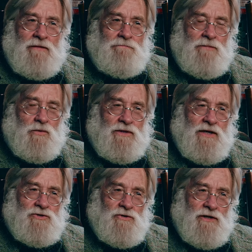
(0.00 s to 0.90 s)
but we're
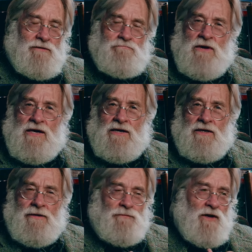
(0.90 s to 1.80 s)
not trying to
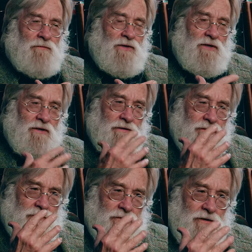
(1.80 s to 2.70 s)
make our big,
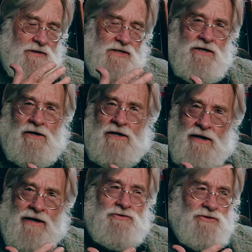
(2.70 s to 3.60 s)
as I said, our
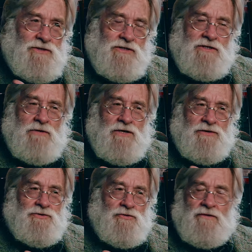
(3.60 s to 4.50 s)
conscience isn't to make
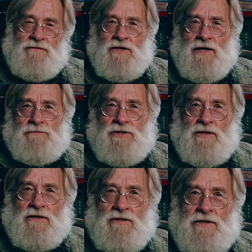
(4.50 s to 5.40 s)
the truth of the
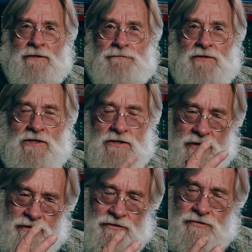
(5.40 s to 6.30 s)
object, it's to
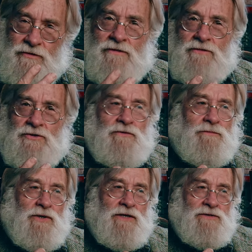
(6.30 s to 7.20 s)
make the truth of the visual
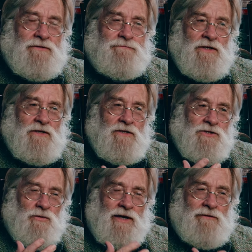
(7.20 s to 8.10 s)
impression.
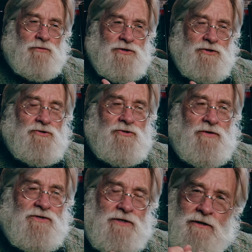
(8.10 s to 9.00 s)
So whatever we do do,
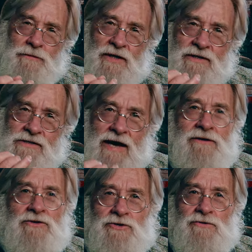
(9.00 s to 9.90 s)
there's going to be an
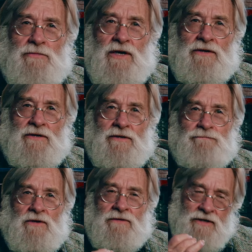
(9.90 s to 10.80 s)
exactitude about it.
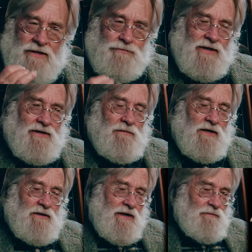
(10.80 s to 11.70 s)
And keep that in
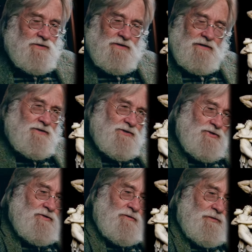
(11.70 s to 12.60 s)
mind. Gammell's thing is
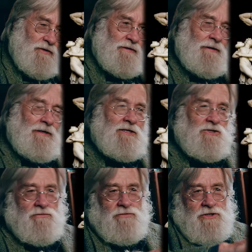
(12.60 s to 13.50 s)
so important.
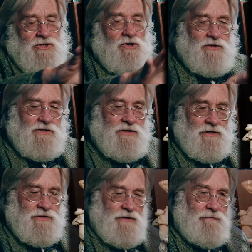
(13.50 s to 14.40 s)
So just notice
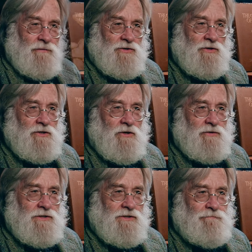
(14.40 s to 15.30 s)
this. So you
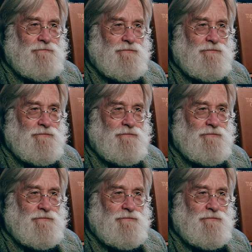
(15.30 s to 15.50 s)
notice,